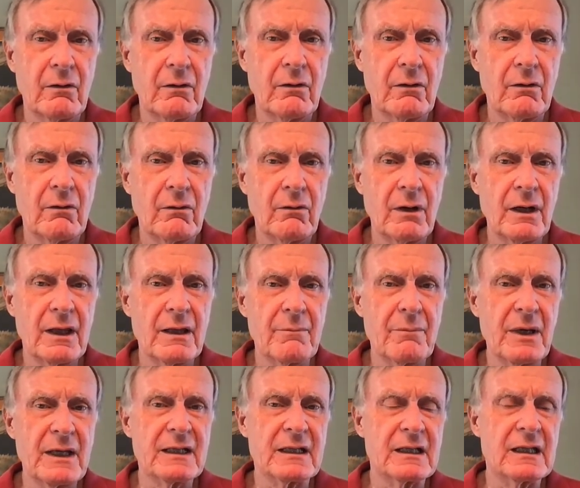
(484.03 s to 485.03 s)
One of the
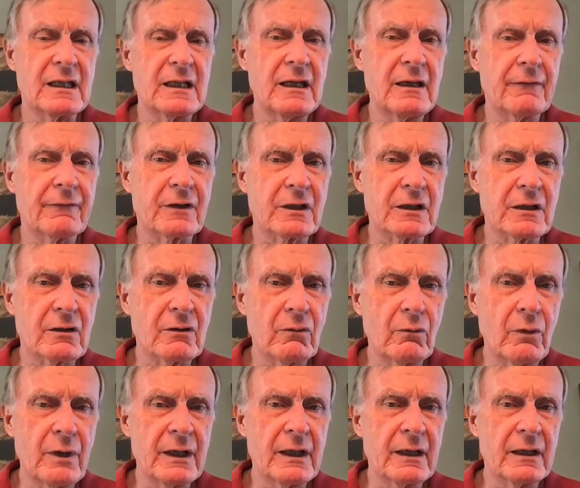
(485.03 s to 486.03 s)
best gifts
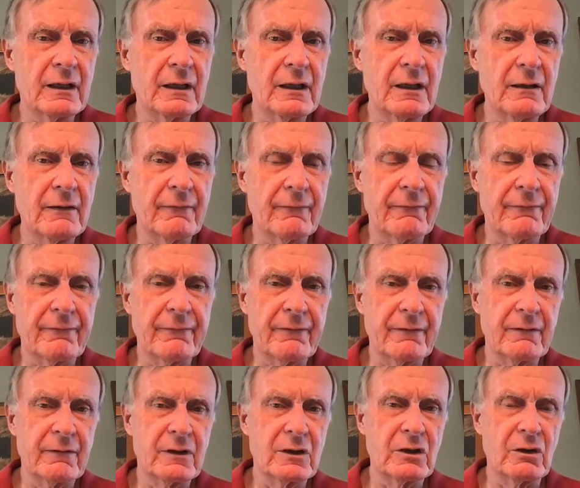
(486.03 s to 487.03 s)
we can give
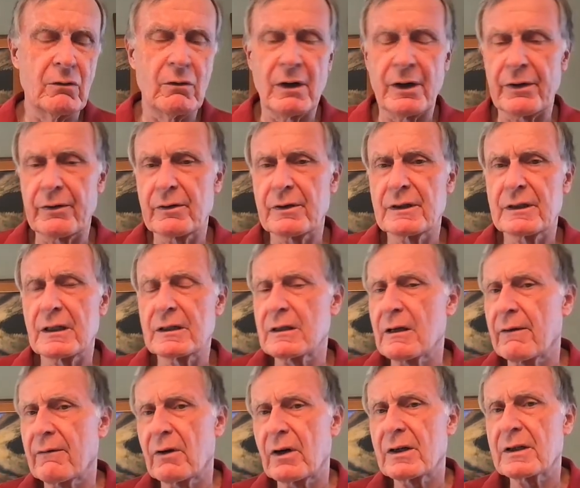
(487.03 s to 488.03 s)
to others is
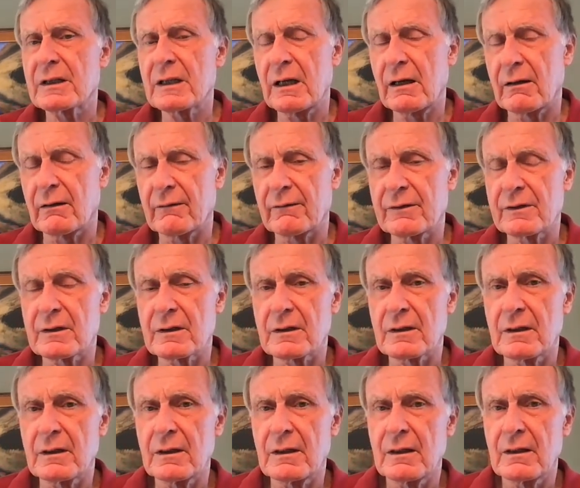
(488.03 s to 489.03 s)
of ourselves.
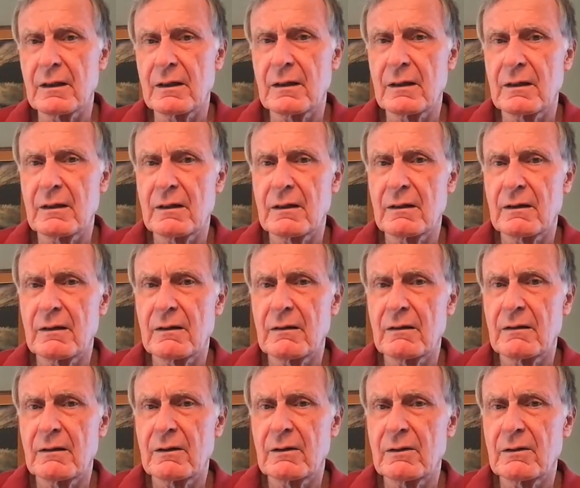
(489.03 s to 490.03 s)

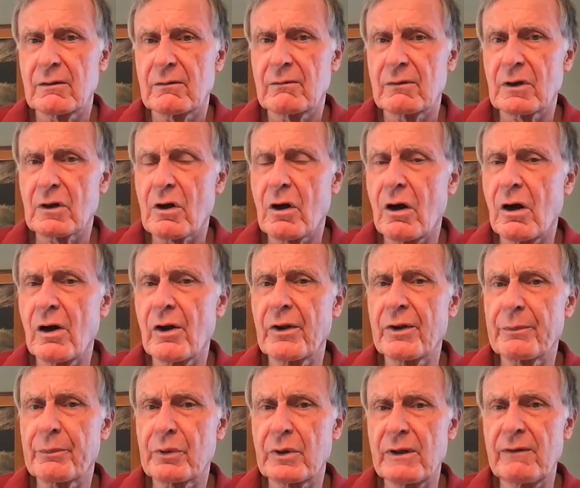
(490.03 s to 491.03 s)
Recall the
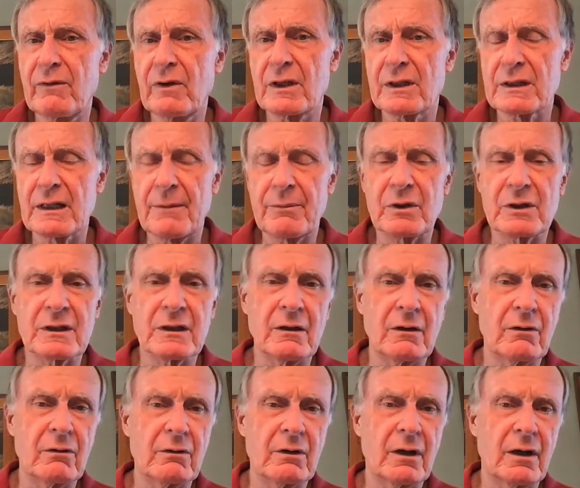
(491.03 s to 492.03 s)
previous
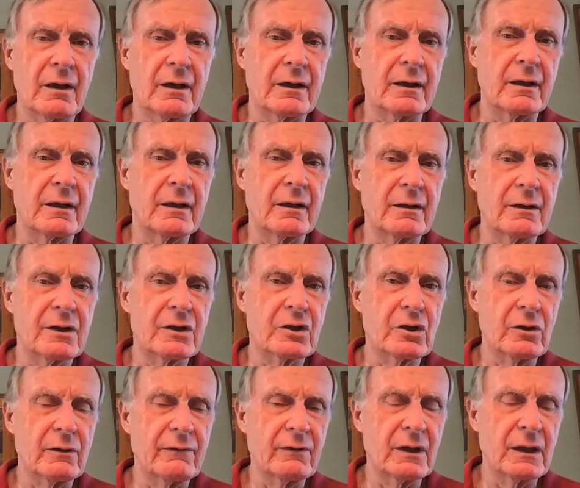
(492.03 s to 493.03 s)
episode on
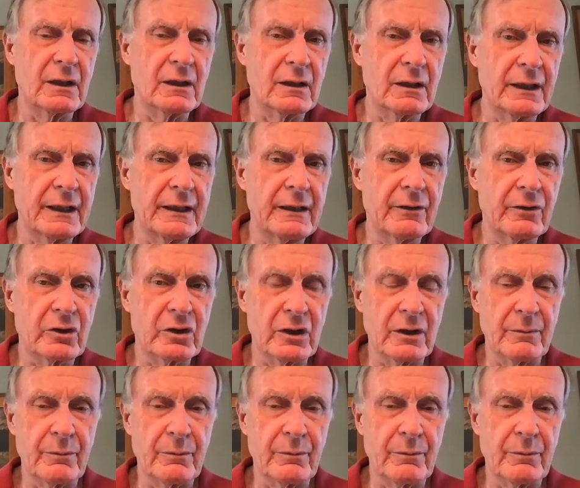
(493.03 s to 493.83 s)
servant leadership,